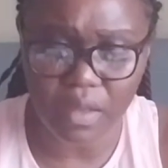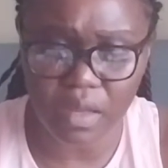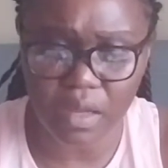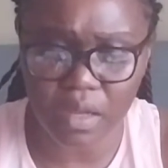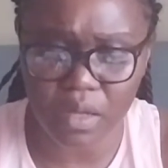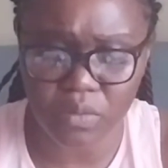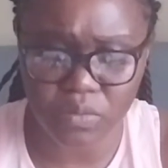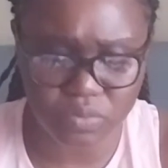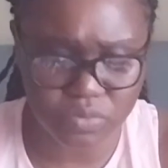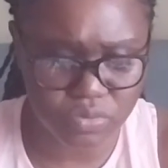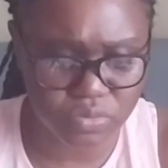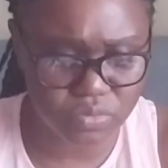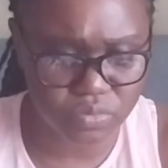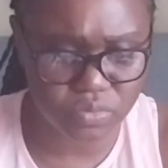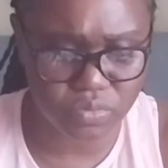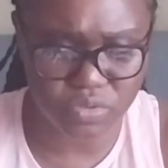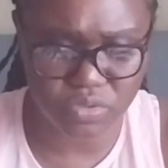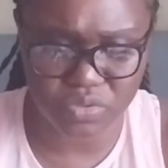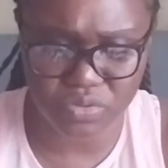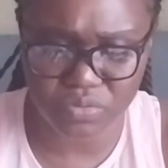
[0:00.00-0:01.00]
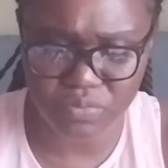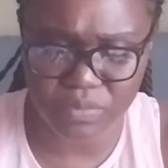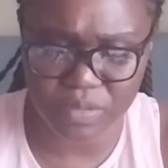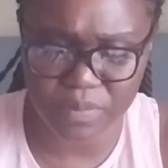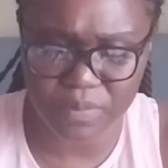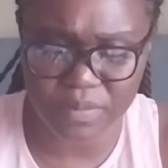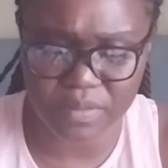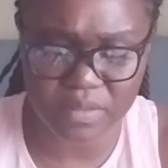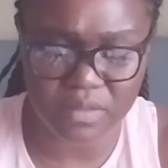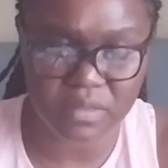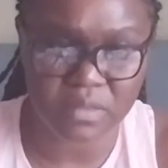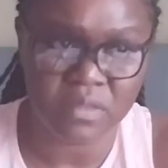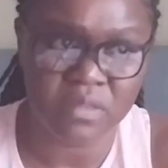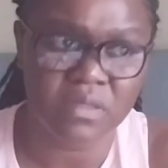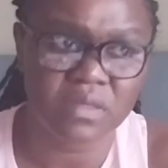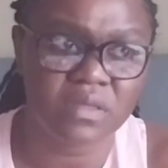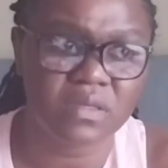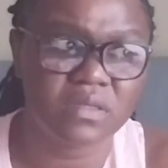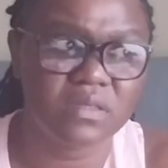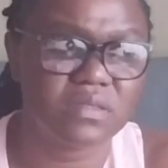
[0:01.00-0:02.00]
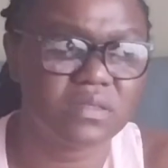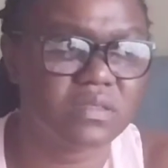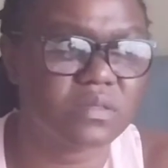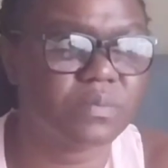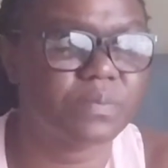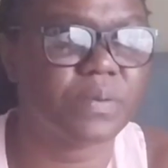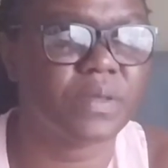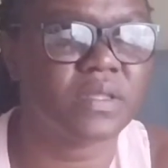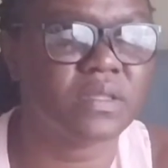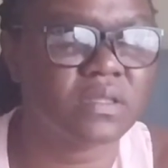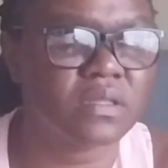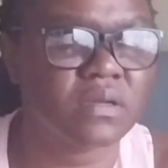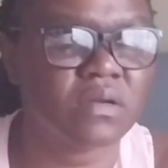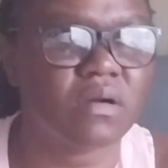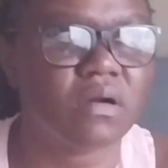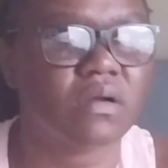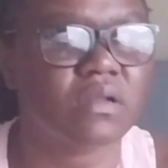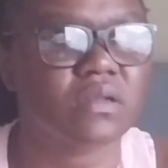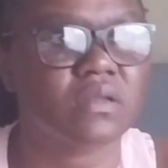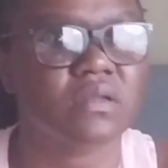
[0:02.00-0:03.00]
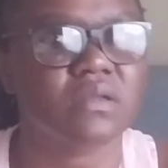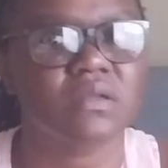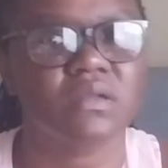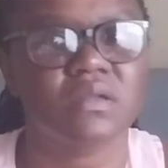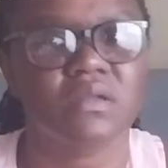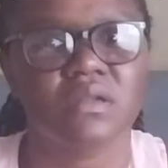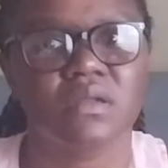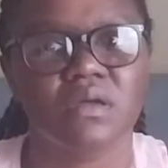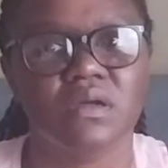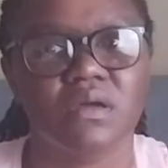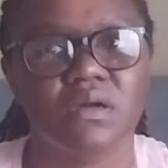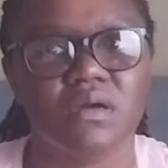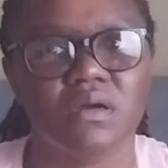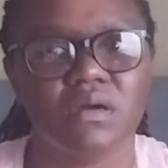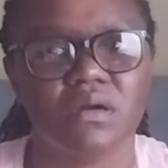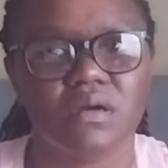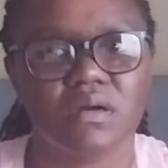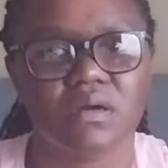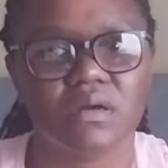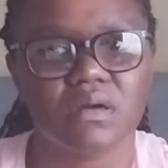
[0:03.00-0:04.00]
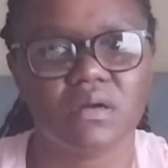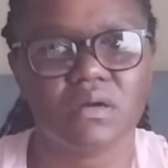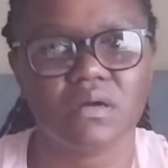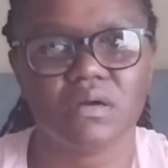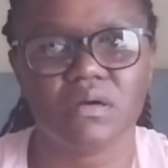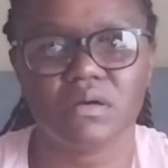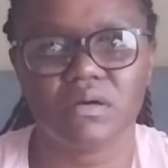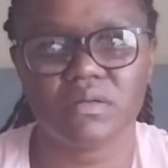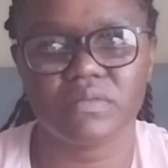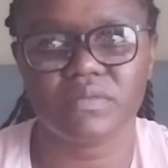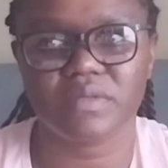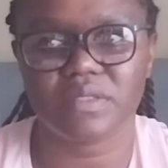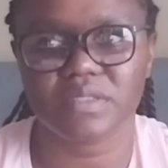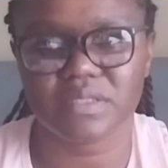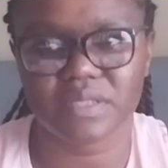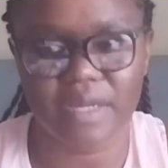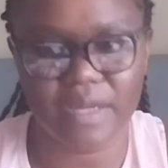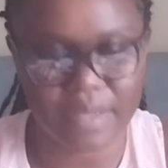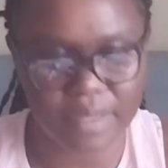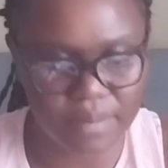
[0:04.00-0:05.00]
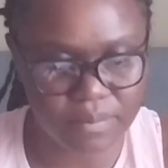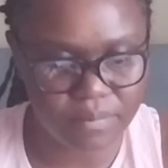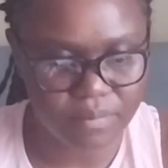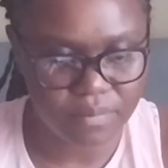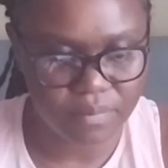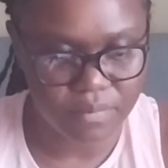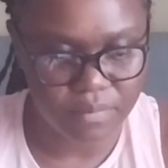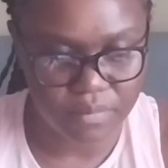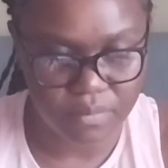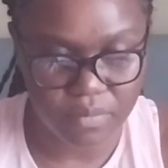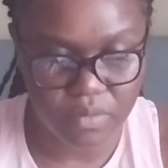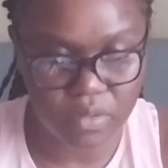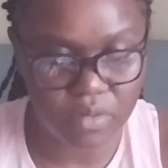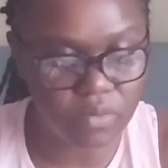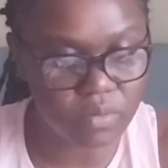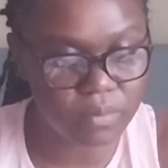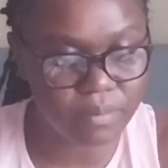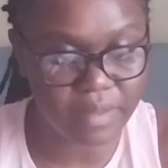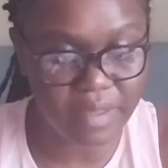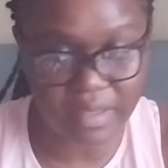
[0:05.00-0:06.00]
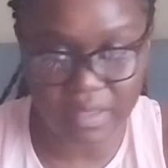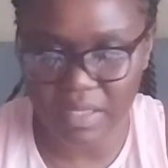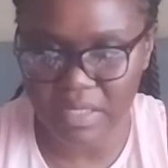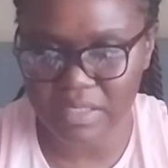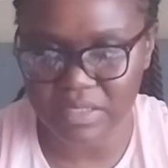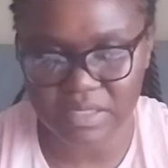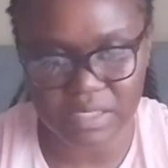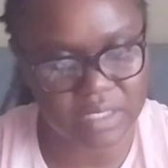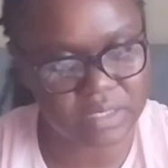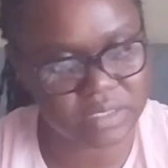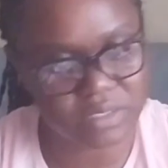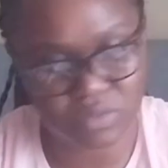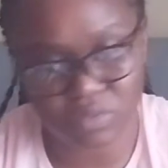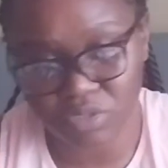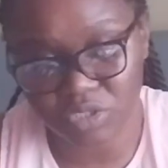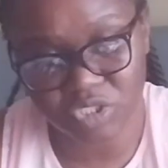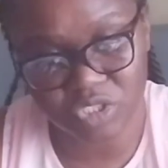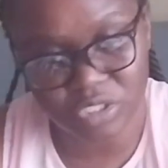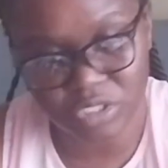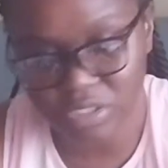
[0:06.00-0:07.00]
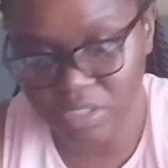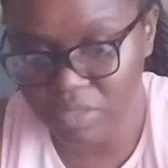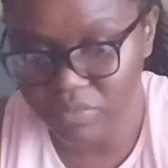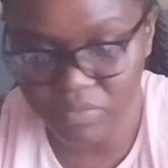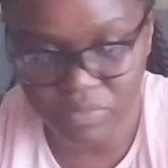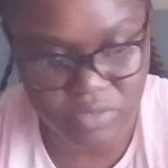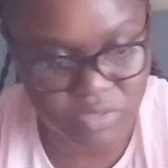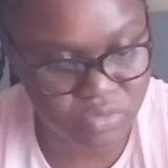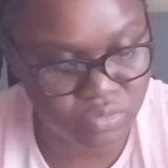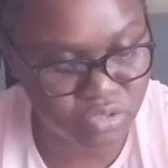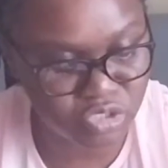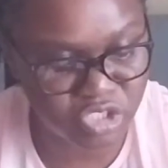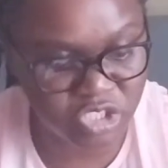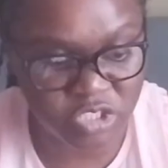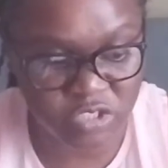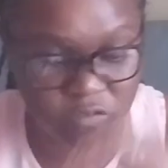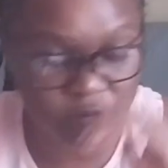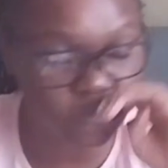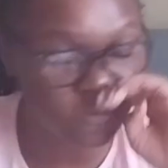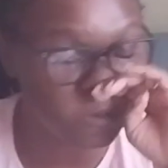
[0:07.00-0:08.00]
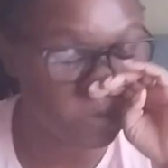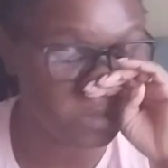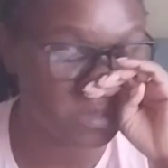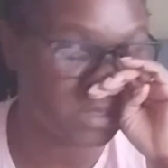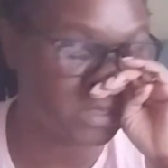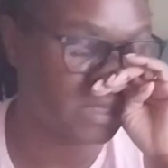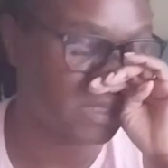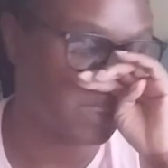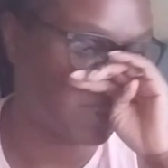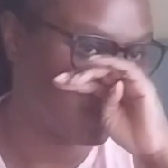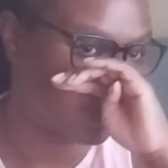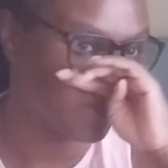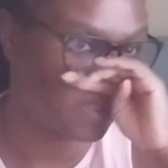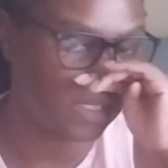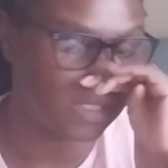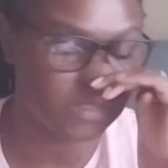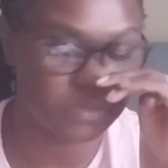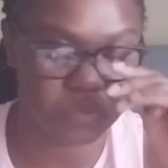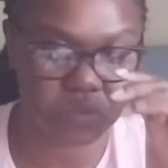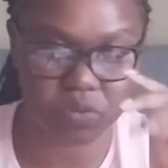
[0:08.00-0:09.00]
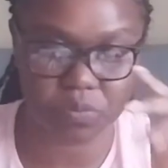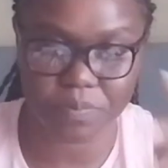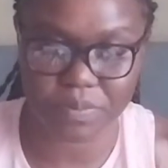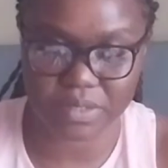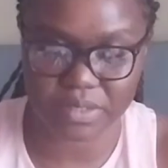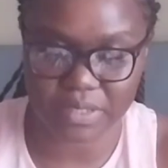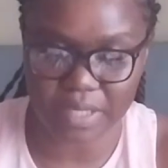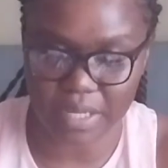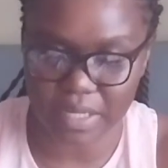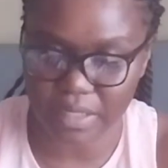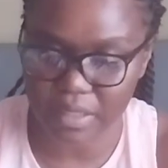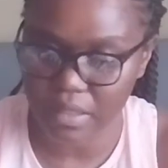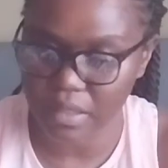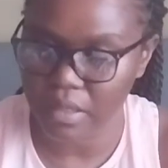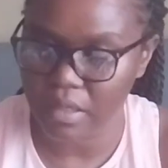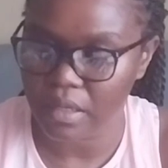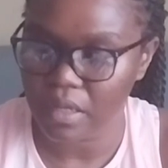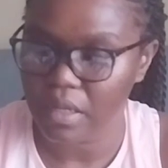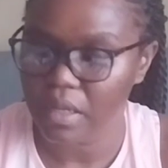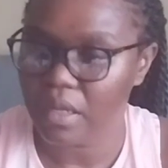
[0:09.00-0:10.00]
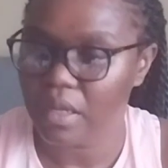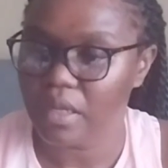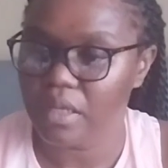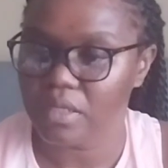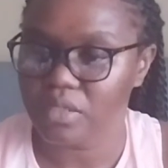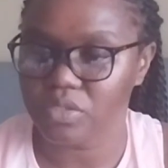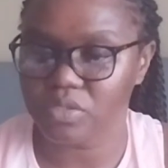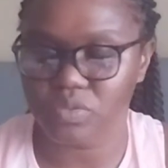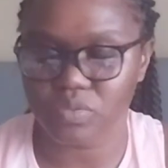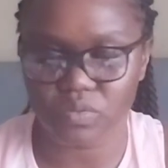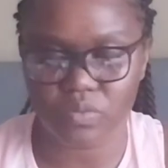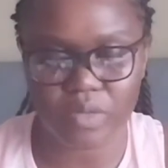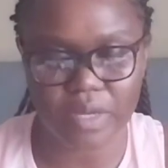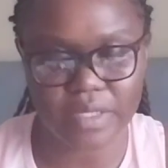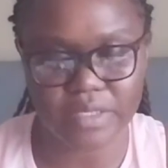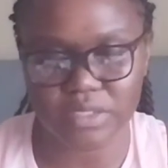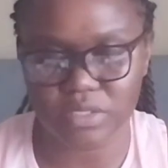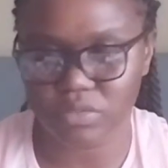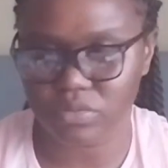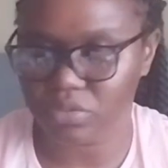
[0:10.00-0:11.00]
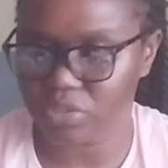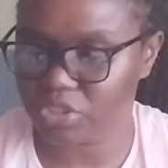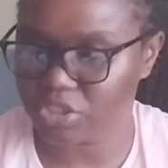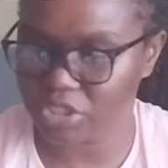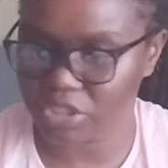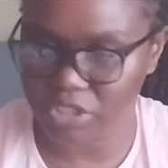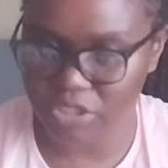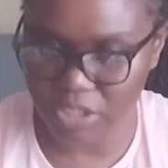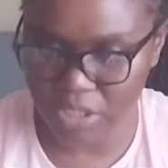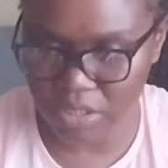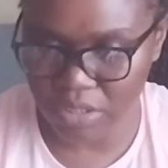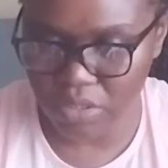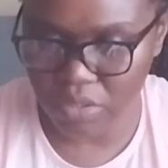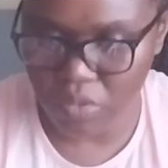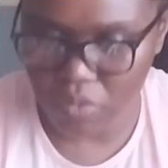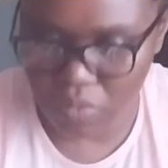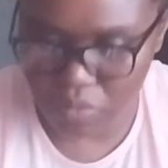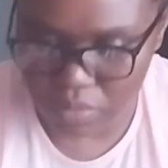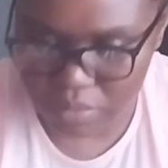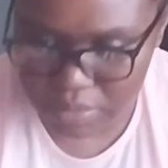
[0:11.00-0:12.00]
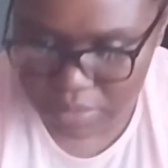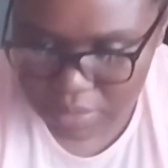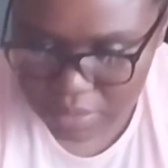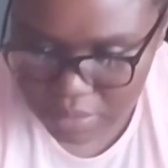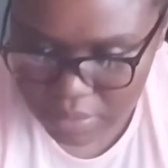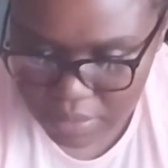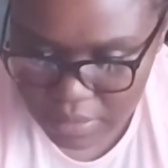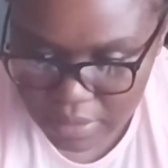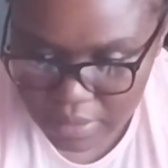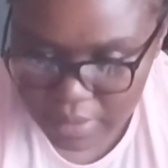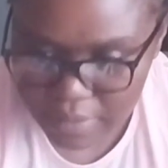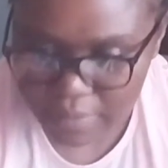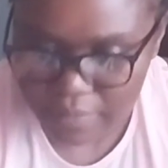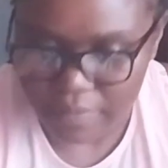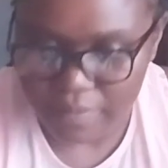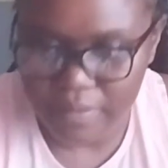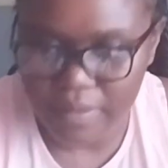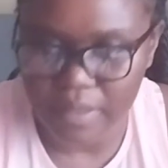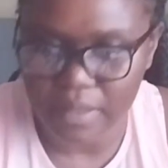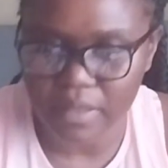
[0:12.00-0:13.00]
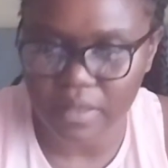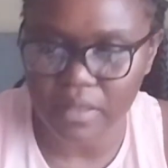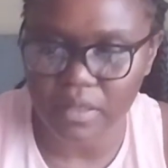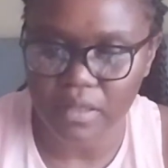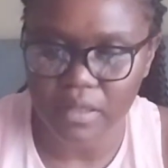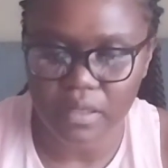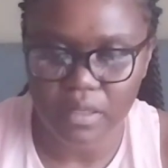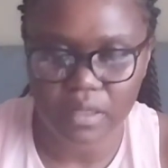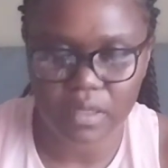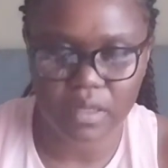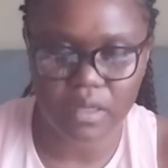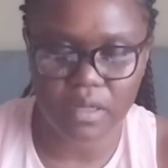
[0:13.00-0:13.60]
I would also maybe, depending on the time. In my case, I did not change. There was no change of clothes that could be done, so I did not change any clothes. Then